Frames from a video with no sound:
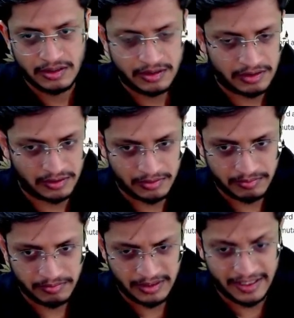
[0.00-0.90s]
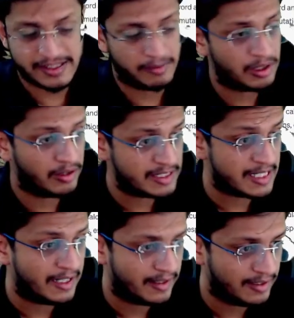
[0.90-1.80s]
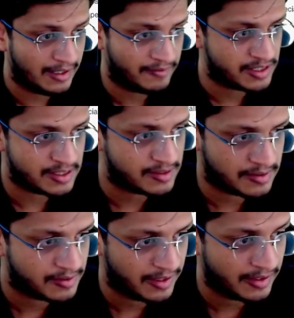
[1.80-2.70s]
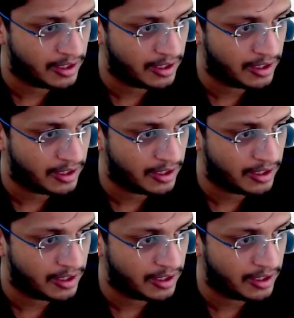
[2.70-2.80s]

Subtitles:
so it is able to understand it, like which is like really